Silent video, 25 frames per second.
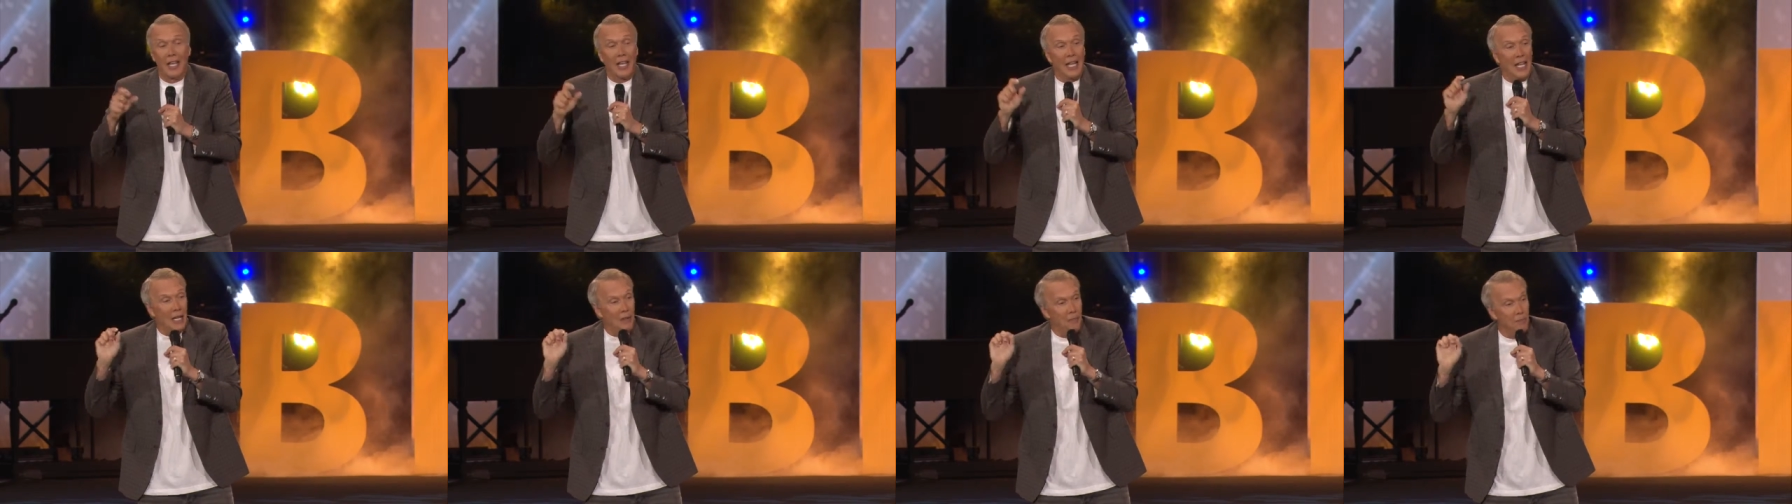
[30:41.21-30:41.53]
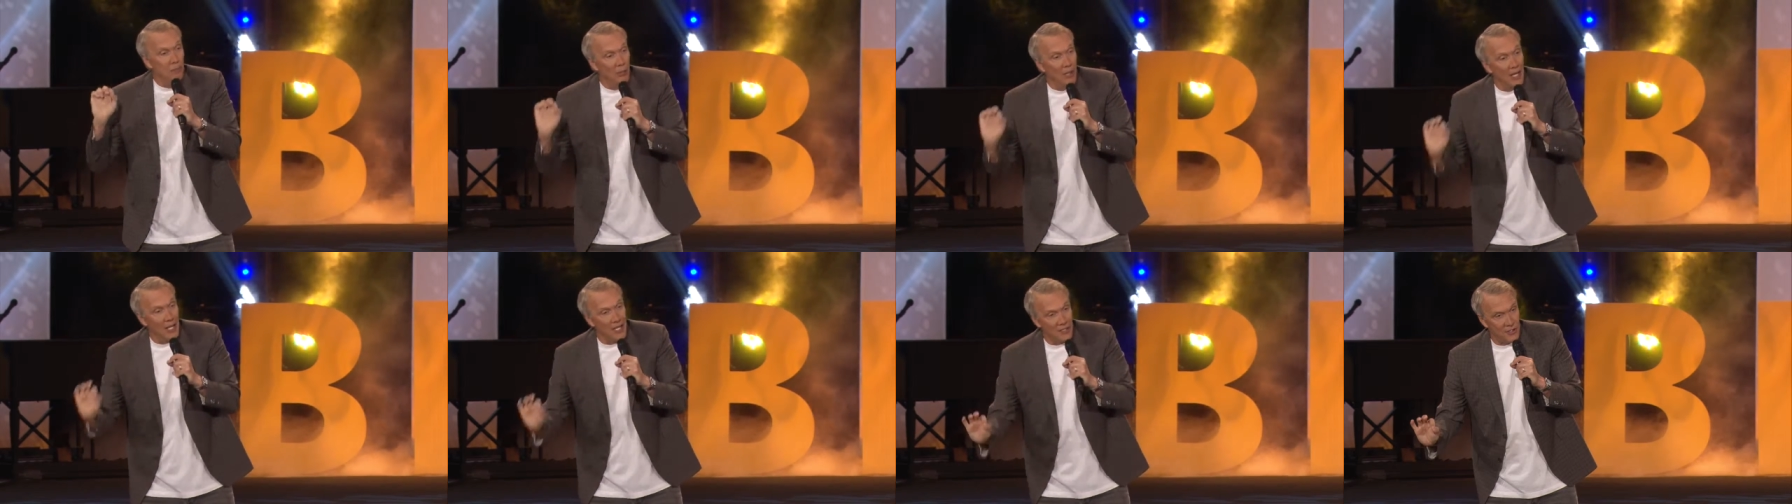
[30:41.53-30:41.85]
He
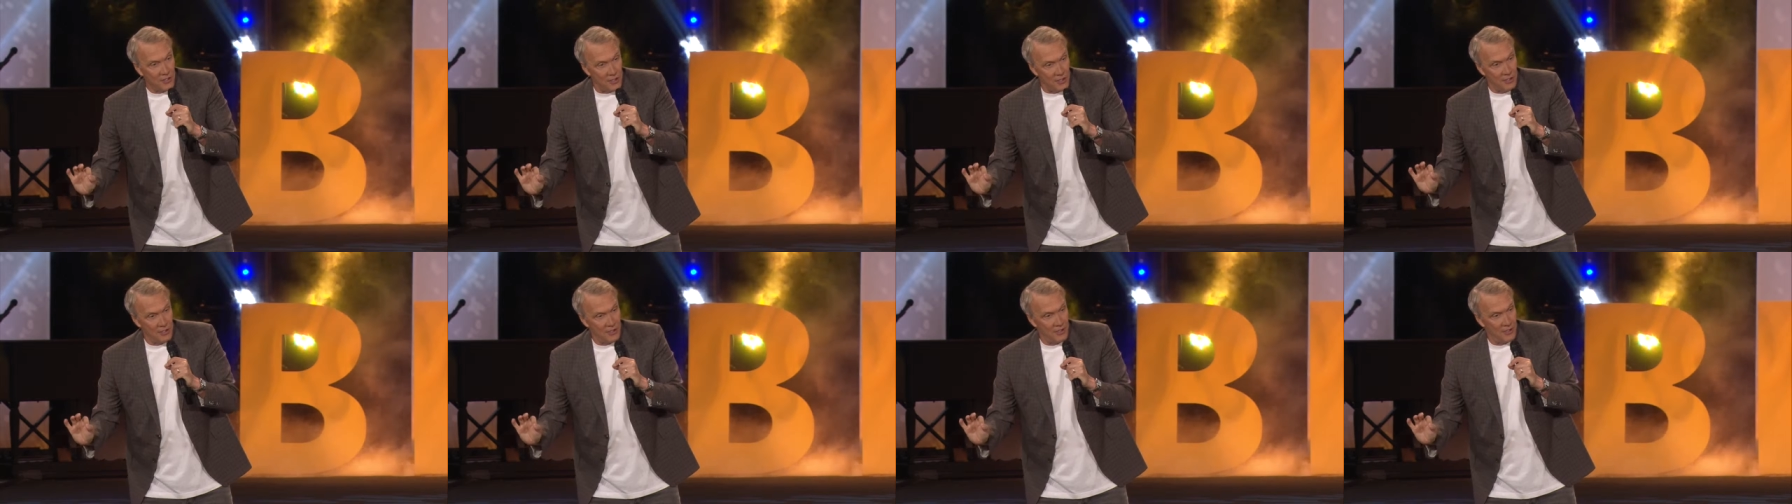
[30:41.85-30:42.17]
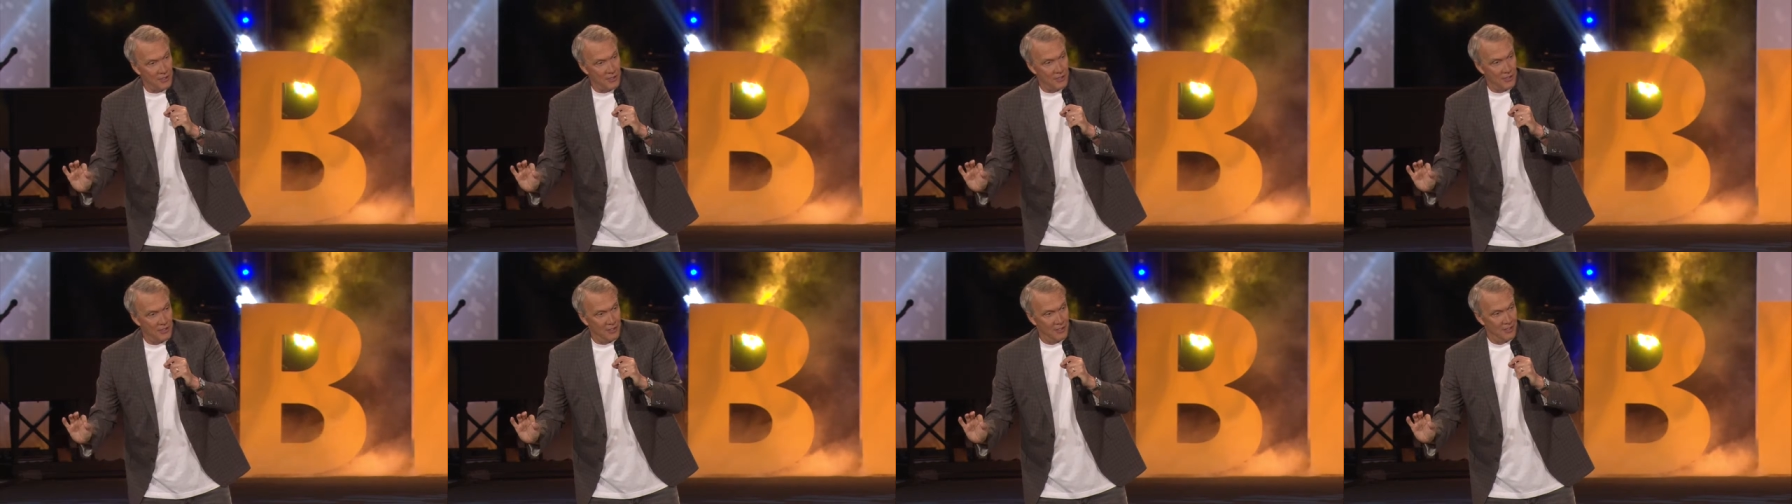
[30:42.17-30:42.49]

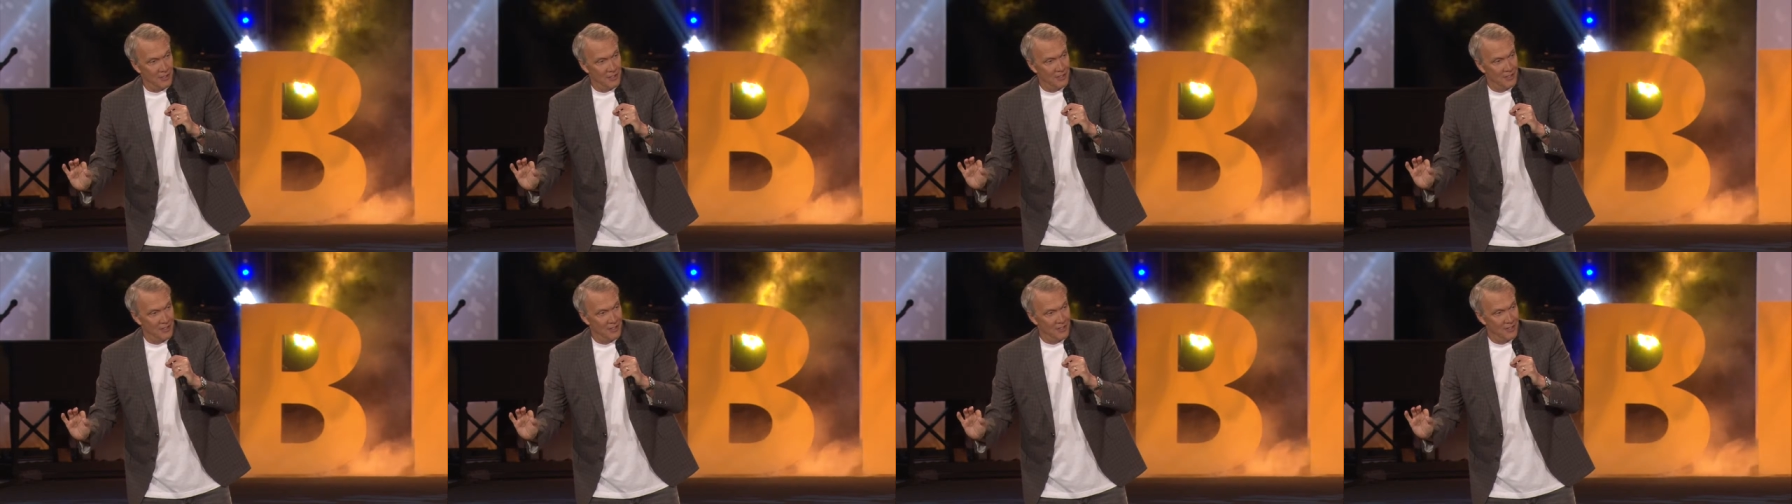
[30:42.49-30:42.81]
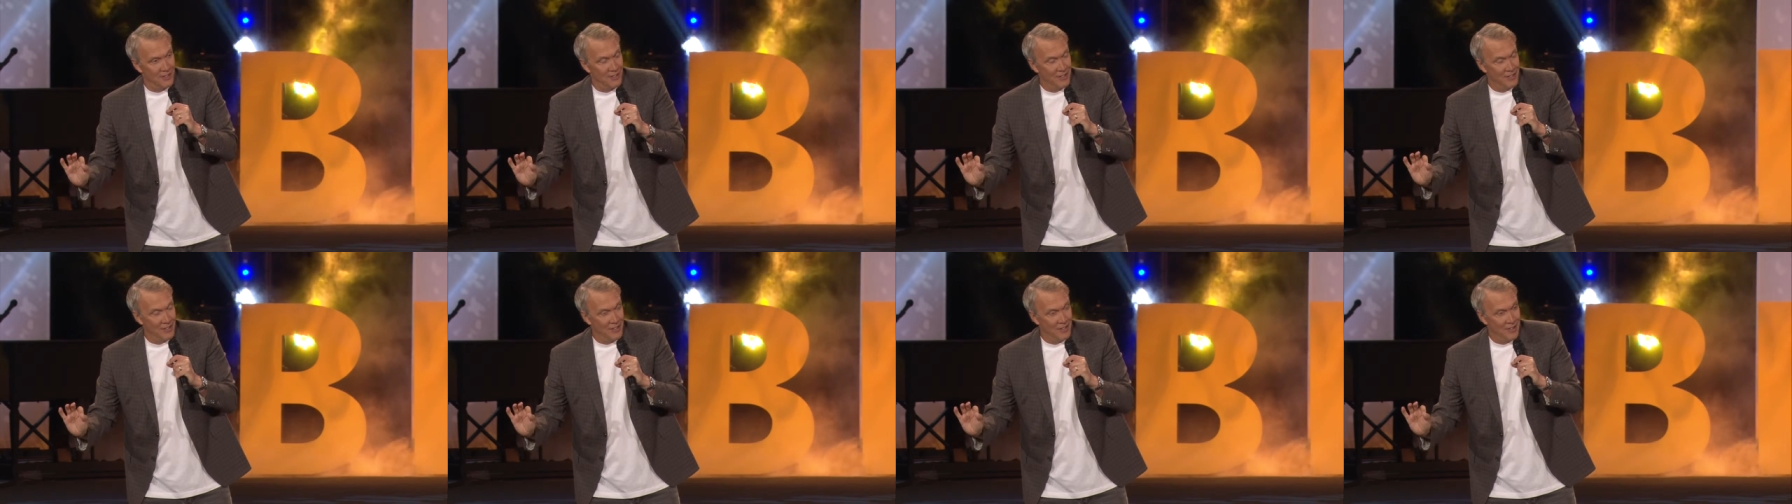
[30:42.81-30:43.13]
blesses
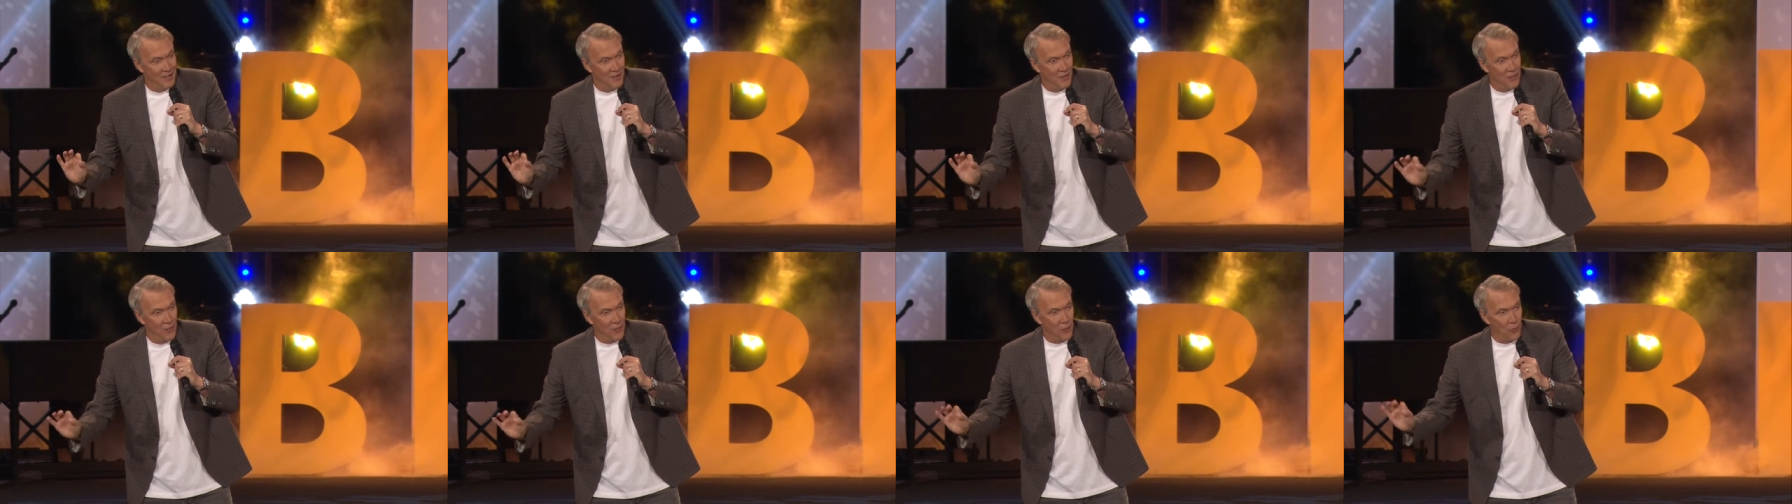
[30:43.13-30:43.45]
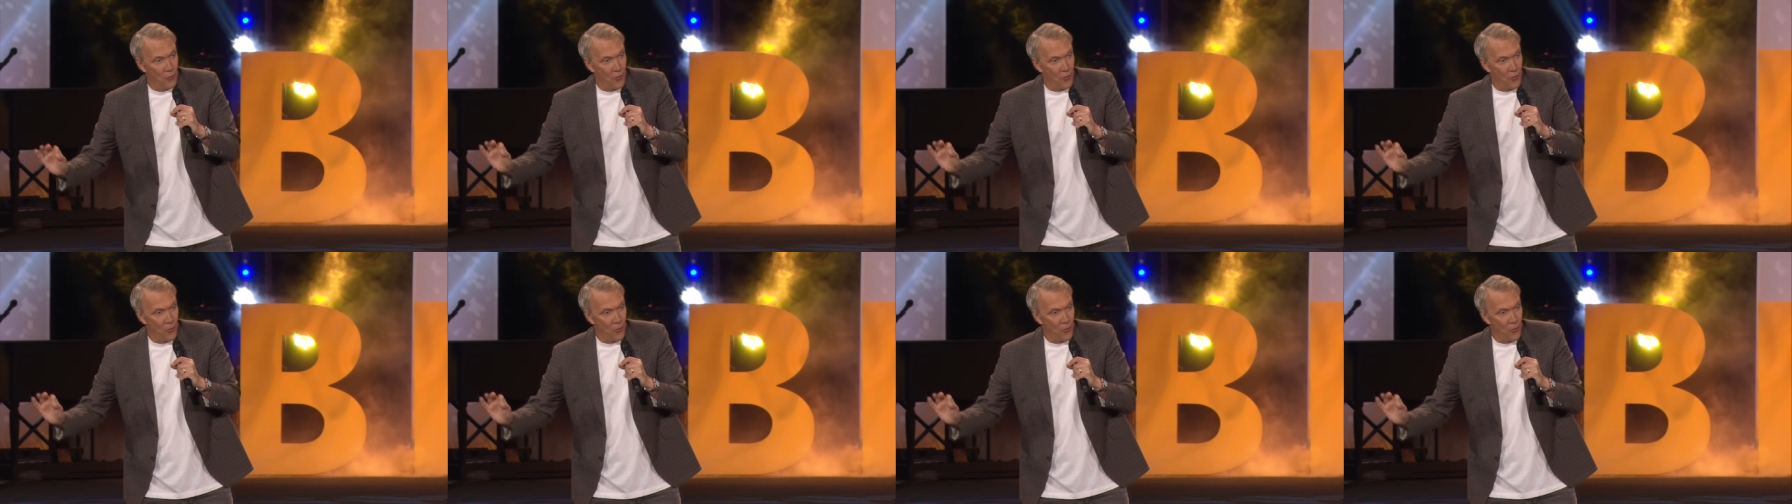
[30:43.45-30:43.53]
the